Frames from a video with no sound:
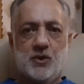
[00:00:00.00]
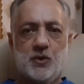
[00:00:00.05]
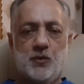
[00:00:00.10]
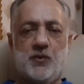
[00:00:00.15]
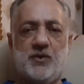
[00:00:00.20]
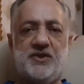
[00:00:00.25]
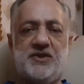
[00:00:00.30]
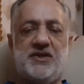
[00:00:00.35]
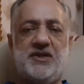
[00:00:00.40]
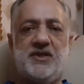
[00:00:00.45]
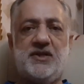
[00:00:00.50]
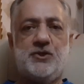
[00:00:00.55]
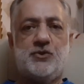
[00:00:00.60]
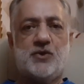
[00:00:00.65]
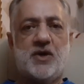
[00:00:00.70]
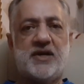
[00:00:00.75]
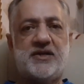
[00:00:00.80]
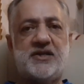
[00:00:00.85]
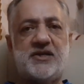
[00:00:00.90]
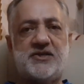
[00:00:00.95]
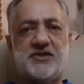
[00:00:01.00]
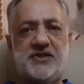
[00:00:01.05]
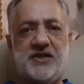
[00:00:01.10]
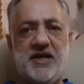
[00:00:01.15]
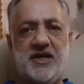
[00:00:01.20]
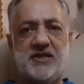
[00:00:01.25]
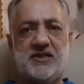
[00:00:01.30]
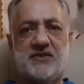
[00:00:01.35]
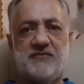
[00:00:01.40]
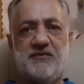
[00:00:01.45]
With the United
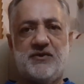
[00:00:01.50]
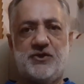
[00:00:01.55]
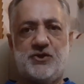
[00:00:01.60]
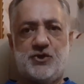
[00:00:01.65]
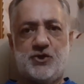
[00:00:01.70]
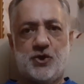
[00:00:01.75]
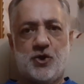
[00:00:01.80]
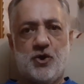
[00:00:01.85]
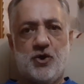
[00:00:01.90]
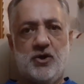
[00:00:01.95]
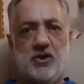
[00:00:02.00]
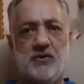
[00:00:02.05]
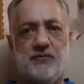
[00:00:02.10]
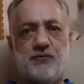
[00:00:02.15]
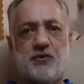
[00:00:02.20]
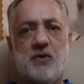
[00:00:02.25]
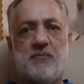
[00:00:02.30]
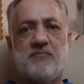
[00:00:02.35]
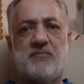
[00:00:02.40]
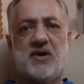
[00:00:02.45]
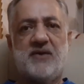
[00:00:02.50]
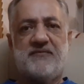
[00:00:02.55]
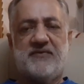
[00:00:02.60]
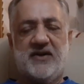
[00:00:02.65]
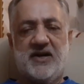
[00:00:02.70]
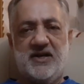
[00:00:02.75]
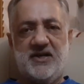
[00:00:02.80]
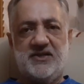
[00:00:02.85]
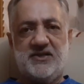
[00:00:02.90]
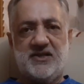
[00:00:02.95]
States withdrawal from
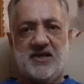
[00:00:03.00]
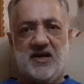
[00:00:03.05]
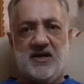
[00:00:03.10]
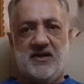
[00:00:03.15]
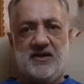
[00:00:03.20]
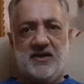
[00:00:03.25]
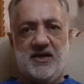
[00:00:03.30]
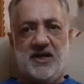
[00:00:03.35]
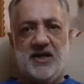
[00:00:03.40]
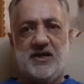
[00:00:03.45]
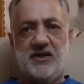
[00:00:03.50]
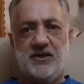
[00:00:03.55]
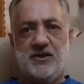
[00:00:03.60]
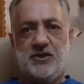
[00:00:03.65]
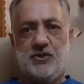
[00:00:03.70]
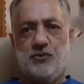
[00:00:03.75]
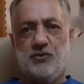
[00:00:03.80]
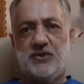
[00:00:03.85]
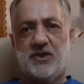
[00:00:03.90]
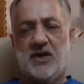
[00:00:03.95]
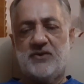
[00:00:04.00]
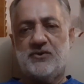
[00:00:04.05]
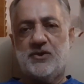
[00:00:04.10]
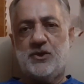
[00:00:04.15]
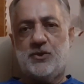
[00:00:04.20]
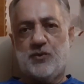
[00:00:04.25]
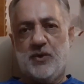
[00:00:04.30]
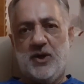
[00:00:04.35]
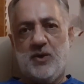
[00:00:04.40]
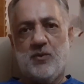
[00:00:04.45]
Afghanistan in
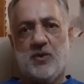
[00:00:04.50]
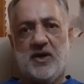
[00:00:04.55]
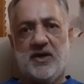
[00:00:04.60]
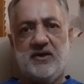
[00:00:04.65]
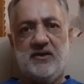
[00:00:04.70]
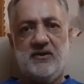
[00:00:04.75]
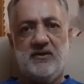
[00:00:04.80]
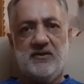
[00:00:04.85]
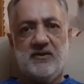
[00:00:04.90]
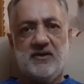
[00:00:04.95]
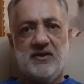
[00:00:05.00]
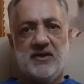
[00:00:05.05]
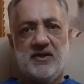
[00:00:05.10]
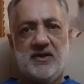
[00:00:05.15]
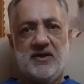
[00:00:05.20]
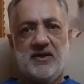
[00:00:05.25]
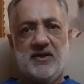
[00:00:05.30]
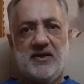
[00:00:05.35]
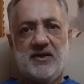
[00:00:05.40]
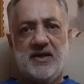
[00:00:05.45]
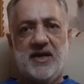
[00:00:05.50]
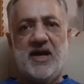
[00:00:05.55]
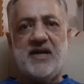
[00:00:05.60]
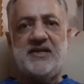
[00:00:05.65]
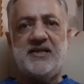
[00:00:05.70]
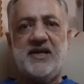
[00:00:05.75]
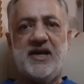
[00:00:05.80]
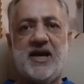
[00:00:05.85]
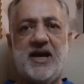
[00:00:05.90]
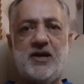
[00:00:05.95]
2021 and
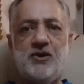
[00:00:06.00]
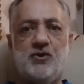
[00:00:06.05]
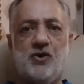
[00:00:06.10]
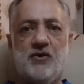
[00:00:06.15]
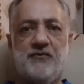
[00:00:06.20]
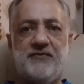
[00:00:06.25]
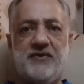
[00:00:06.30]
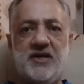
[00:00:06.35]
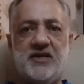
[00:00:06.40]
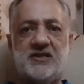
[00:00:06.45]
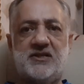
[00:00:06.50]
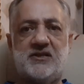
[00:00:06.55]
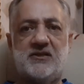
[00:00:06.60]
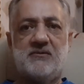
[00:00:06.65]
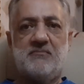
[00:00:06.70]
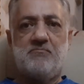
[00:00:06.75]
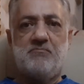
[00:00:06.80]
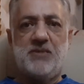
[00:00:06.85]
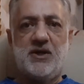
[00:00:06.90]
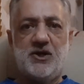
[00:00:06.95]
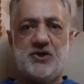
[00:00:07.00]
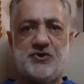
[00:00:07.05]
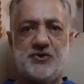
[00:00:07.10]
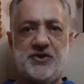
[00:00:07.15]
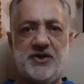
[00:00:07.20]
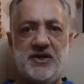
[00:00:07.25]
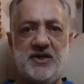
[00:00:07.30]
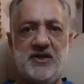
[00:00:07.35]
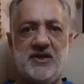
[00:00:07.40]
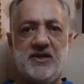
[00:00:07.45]
the end of its
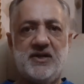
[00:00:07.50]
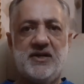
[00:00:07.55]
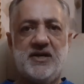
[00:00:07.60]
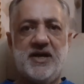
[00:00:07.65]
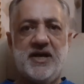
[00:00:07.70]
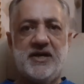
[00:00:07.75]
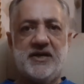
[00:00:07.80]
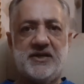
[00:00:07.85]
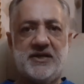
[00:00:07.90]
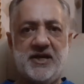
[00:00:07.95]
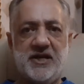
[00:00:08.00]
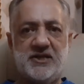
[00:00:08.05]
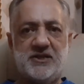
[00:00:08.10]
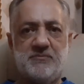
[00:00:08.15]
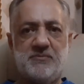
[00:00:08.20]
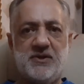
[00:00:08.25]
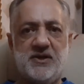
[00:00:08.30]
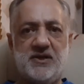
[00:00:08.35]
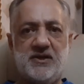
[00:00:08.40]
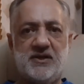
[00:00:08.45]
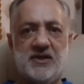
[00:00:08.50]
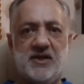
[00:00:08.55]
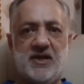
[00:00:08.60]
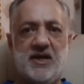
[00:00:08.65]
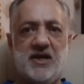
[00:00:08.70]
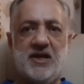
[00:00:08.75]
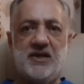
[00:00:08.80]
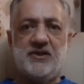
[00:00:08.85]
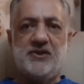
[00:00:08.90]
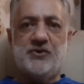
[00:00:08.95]
military engagement
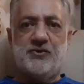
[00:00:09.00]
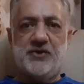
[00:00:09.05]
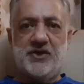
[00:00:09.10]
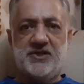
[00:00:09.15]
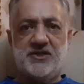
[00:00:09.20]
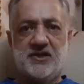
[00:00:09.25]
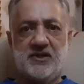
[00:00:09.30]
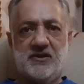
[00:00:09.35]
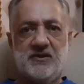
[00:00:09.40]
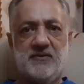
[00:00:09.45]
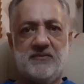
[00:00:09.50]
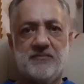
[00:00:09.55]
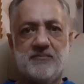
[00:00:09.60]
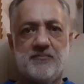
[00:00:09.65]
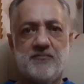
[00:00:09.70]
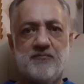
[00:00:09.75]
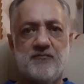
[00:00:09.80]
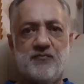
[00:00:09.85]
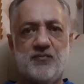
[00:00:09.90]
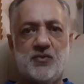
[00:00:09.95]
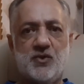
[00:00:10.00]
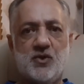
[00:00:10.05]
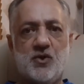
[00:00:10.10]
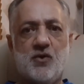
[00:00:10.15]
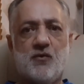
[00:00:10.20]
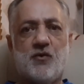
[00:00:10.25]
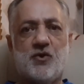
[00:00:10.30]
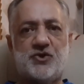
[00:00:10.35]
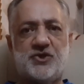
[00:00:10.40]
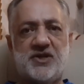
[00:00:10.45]
in the region,
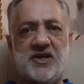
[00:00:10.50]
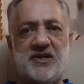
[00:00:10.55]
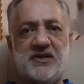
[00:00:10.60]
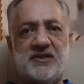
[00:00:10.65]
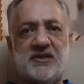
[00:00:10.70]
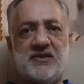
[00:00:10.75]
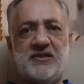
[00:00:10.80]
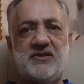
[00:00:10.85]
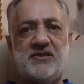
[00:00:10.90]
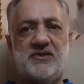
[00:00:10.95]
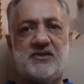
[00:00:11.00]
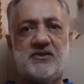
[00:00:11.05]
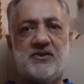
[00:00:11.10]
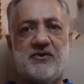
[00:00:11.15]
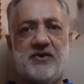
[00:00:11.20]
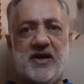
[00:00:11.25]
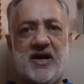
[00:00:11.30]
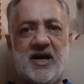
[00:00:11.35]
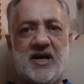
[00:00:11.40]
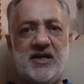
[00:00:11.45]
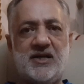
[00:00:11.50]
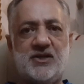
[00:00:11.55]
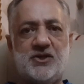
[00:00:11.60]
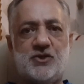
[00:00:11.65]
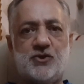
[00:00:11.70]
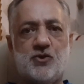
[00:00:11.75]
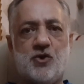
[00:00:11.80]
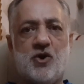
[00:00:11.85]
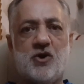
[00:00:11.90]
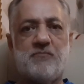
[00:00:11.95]
Washington's
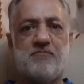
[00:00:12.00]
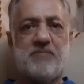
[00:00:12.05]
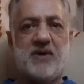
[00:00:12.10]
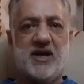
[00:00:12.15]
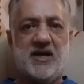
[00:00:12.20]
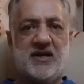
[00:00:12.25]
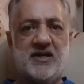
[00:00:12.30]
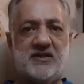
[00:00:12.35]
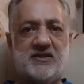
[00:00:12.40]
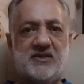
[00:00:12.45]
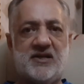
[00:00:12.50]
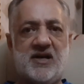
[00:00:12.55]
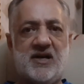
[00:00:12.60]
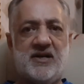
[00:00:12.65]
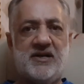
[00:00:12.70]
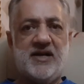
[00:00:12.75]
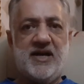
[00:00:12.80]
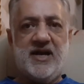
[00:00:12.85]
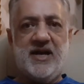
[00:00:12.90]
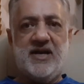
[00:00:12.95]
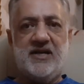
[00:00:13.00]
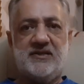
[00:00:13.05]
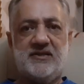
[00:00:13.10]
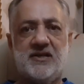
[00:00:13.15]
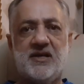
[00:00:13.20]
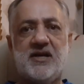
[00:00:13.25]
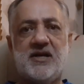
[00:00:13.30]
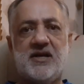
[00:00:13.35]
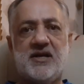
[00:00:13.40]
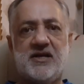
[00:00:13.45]
reliance on Pakistan has
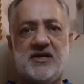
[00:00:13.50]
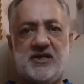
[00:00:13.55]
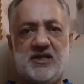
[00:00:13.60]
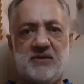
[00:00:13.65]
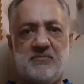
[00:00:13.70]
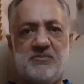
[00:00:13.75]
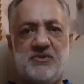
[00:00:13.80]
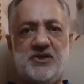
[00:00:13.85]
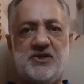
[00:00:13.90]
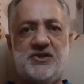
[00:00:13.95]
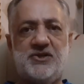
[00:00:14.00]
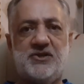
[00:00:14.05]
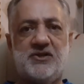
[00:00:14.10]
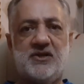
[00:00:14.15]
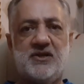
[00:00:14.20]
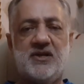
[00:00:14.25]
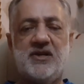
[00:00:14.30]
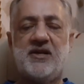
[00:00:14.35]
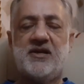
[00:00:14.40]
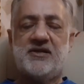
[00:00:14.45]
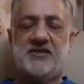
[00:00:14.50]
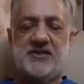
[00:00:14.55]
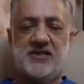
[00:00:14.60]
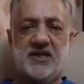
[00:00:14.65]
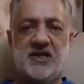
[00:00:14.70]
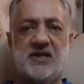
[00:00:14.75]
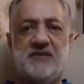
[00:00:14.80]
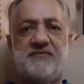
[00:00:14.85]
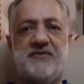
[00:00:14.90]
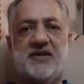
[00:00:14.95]
diminished
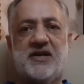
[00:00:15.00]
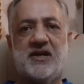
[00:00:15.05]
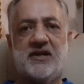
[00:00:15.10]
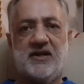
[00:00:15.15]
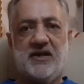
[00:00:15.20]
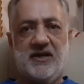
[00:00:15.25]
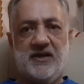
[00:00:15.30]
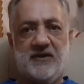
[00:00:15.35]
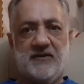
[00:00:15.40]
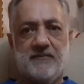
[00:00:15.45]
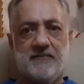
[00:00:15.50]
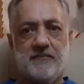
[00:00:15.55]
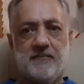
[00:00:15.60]
significantly.